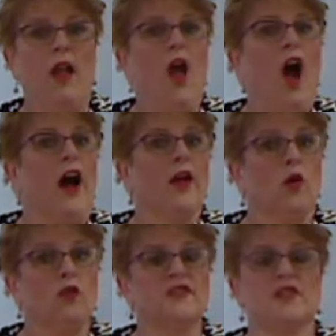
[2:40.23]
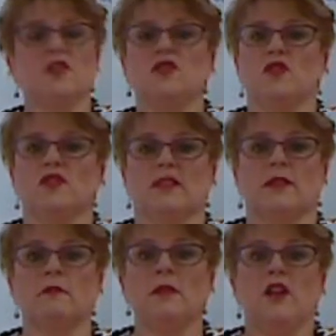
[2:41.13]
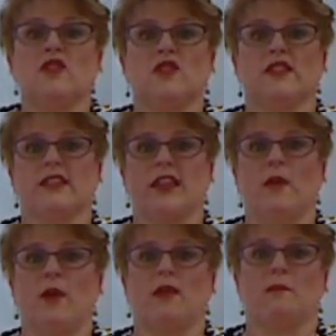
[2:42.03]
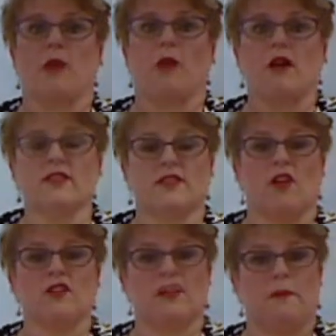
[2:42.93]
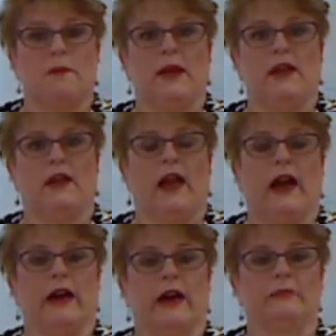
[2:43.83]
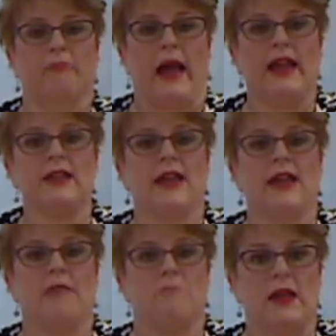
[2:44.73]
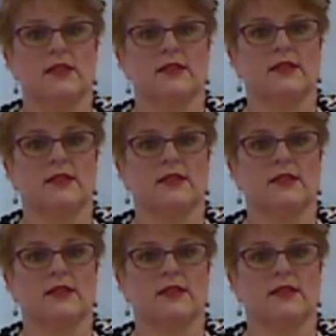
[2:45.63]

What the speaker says: I also use them to see whether milestones are being made and met